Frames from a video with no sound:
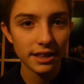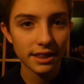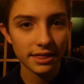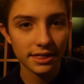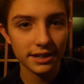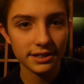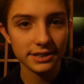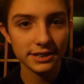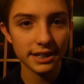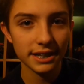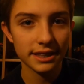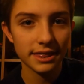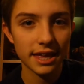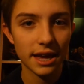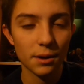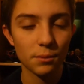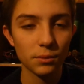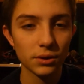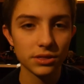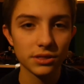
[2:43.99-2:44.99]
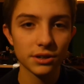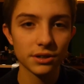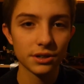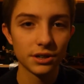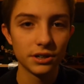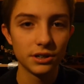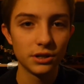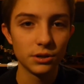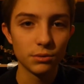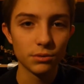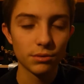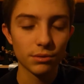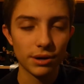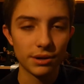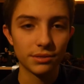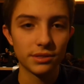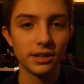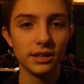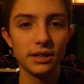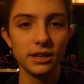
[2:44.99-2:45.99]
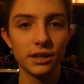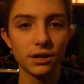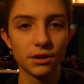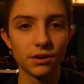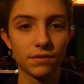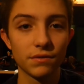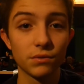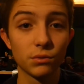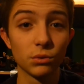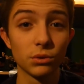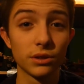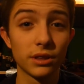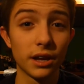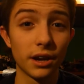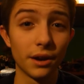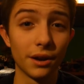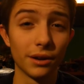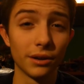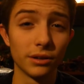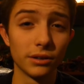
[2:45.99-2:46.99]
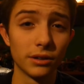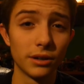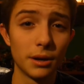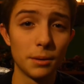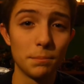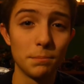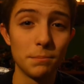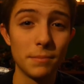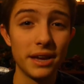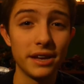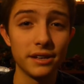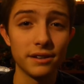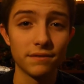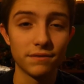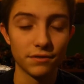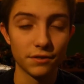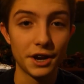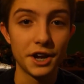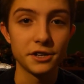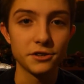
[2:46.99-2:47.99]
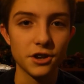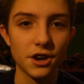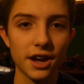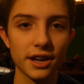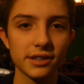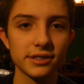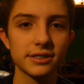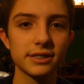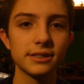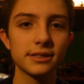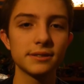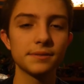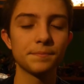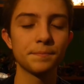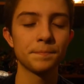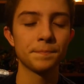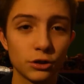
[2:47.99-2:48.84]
things like that, what they're going to do throughout the year for their main franchises.